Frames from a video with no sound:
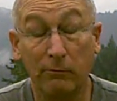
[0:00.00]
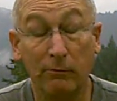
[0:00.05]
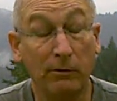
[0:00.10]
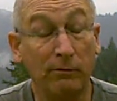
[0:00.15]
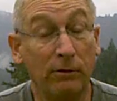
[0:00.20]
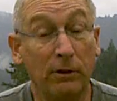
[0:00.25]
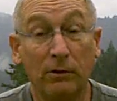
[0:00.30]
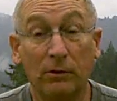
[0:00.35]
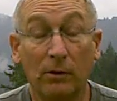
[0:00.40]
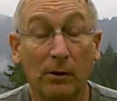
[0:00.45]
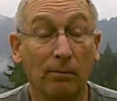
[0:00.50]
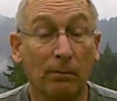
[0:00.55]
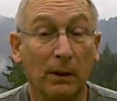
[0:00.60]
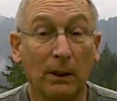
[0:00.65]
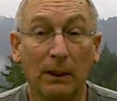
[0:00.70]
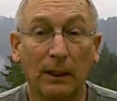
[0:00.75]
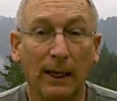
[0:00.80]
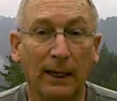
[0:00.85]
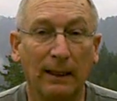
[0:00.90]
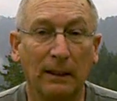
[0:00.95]
50-something
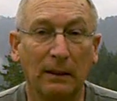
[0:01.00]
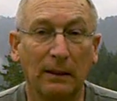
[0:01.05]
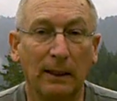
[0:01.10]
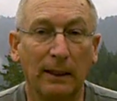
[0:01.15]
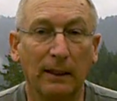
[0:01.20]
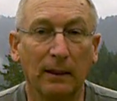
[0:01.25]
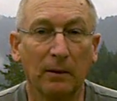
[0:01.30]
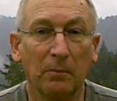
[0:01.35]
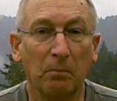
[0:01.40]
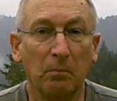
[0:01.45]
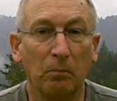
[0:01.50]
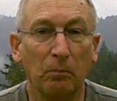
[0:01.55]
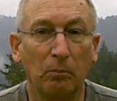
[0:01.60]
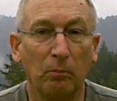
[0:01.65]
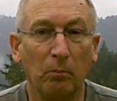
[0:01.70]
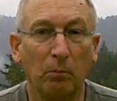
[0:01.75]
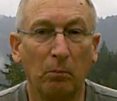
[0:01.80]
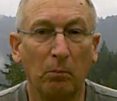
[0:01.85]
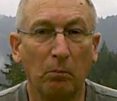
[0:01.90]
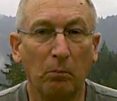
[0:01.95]
Cadillac.
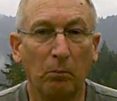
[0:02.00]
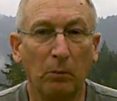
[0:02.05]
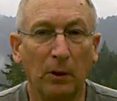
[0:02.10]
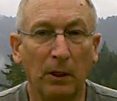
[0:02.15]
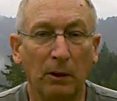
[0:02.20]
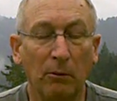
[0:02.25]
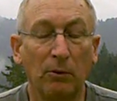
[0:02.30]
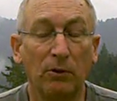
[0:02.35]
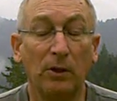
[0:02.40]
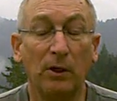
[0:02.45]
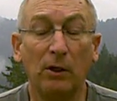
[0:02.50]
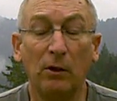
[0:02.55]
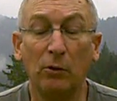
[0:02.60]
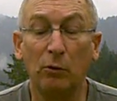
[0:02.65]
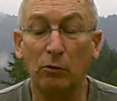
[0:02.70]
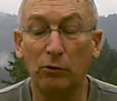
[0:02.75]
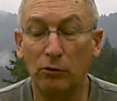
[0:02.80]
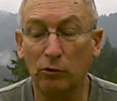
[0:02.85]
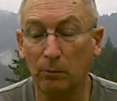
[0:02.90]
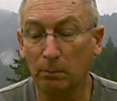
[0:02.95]
It was
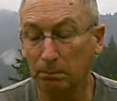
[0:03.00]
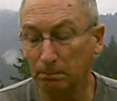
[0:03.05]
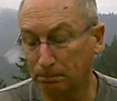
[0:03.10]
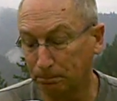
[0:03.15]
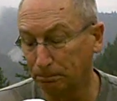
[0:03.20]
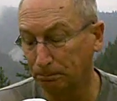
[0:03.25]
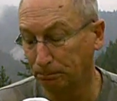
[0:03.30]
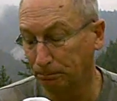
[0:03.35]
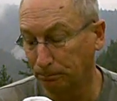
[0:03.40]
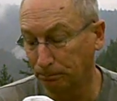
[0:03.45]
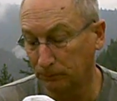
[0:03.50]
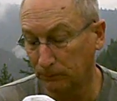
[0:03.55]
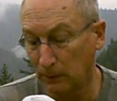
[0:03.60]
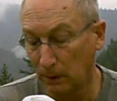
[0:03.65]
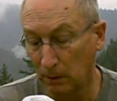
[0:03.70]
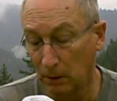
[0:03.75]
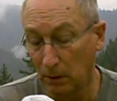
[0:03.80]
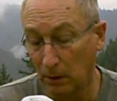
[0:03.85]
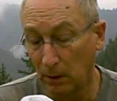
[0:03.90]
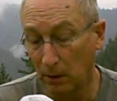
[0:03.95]
huge.
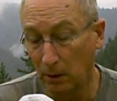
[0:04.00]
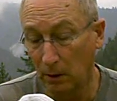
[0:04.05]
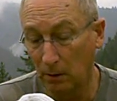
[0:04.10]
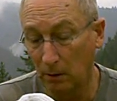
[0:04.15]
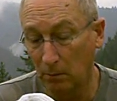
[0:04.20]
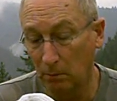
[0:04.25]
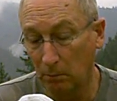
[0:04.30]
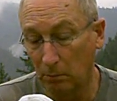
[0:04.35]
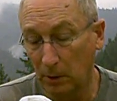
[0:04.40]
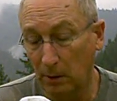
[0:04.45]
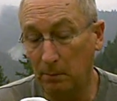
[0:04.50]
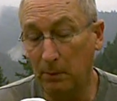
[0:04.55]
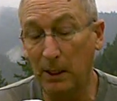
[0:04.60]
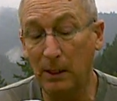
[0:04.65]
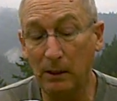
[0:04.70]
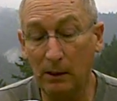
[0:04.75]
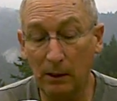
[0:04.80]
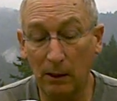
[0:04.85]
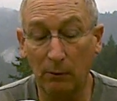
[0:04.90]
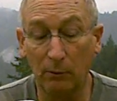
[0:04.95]
But
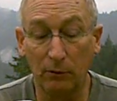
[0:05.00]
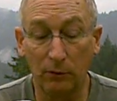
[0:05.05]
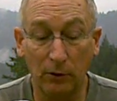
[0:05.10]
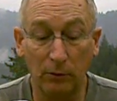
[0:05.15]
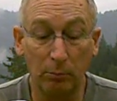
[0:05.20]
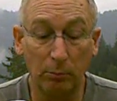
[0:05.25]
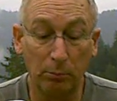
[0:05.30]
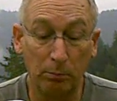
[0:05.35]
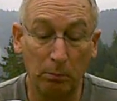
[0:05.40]
mainly it was just